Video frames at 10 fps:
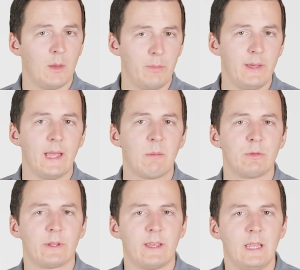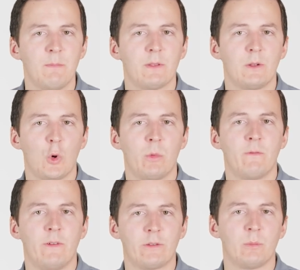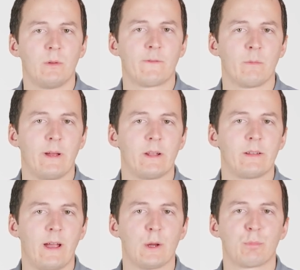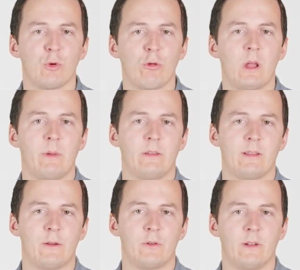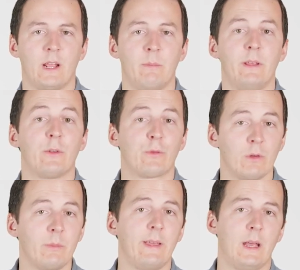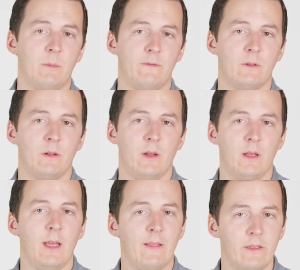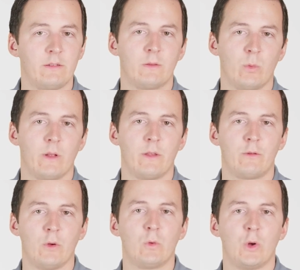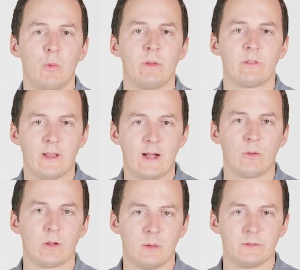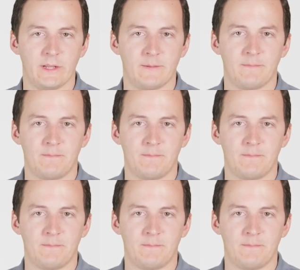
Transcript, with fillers: Being able to keep the gnomon visible for my entire programming session can be extremely helpful, and this is where the Show Gnomons toggle comes in.